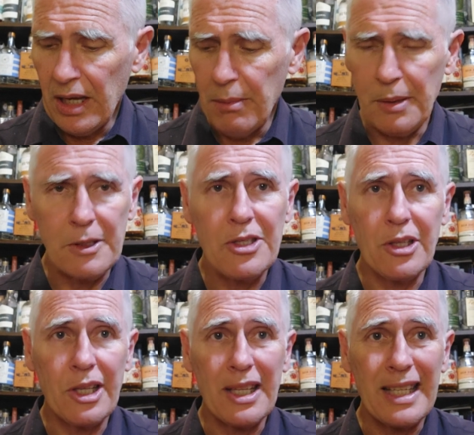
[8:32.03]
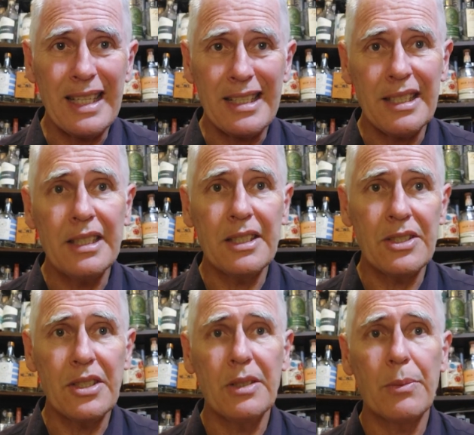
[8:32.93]
I mean, it's not like the East Indies
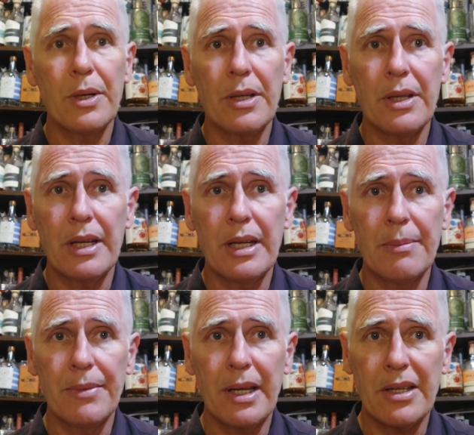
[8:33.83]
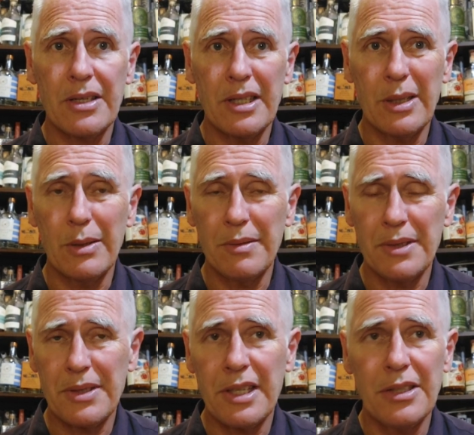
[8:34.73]
gin where that um, they actually go off
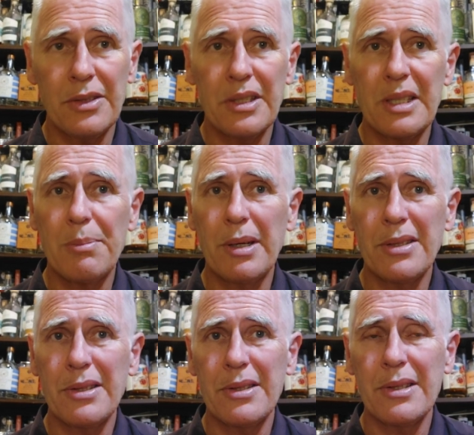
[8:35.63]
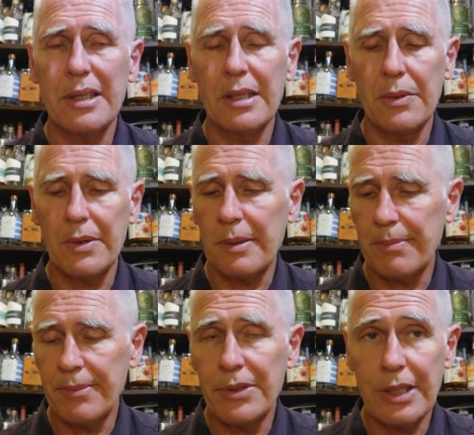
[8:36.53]
and start using spices in their
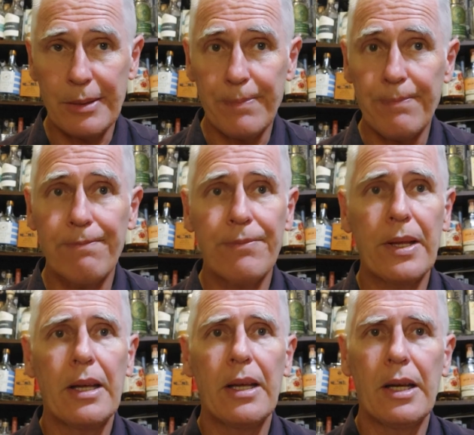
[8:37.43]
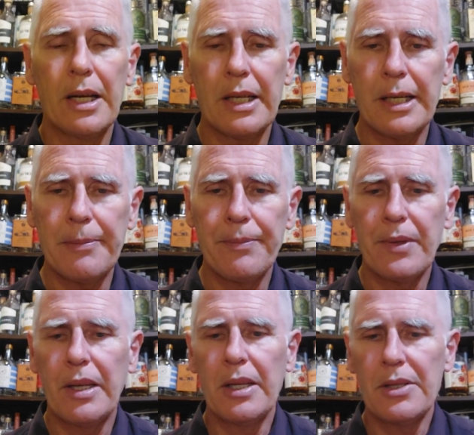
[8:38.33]
um, gin. Okay,
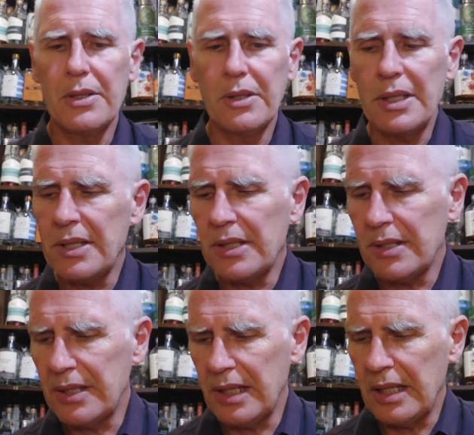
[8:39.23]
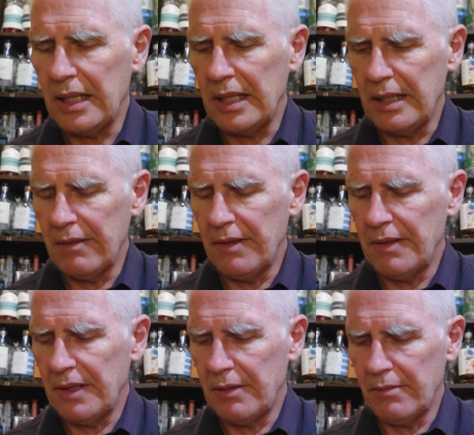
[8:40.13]
so this is the
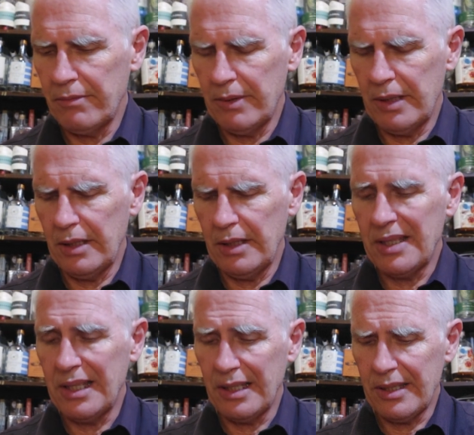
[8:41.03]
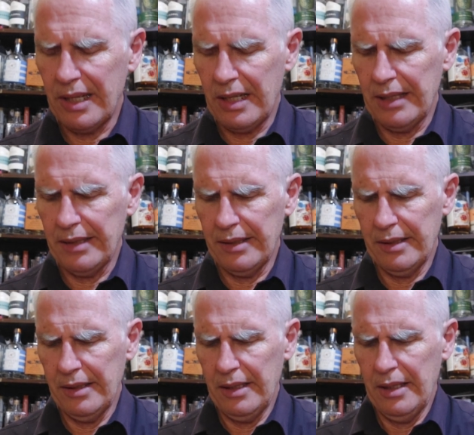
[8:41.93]
50, the distiller's cut,
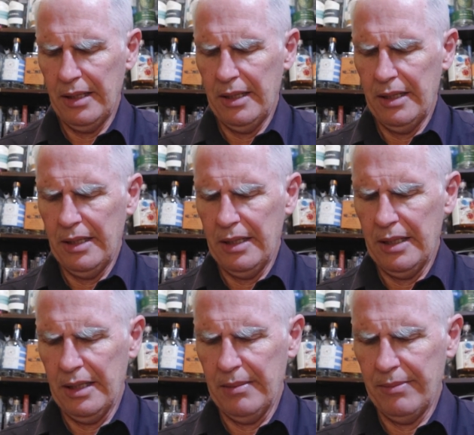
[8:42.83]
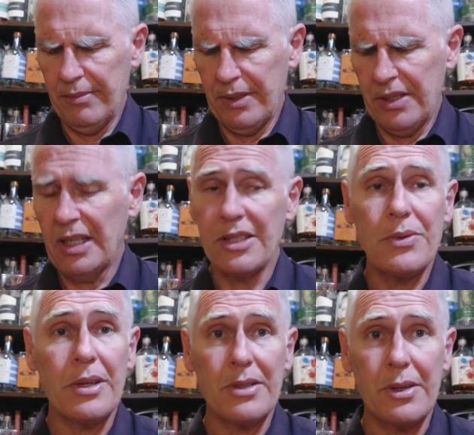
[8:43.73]
um, distiller's
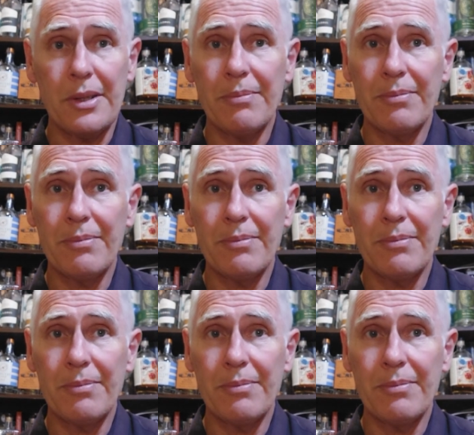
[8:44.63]
strength, sorry.